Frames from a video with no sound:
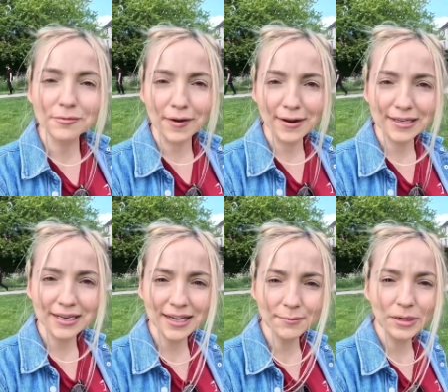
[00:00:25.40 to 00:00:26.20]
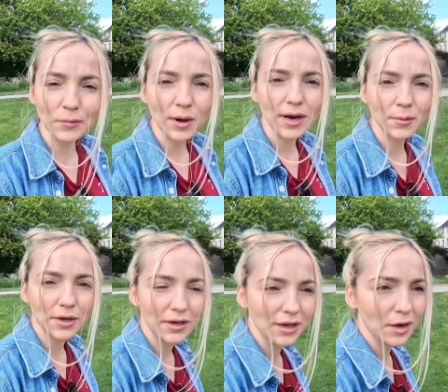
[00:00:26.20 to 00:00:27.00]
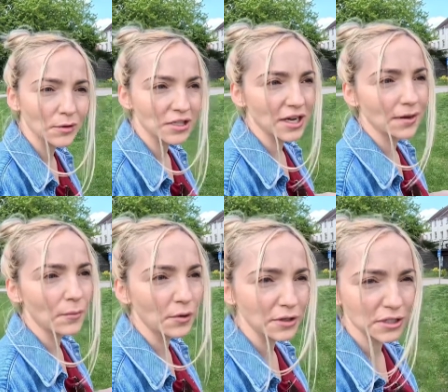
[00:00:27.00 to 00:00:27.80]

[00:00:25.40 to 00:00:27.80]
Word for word: grinding. Meanwhile, we're gonna go check more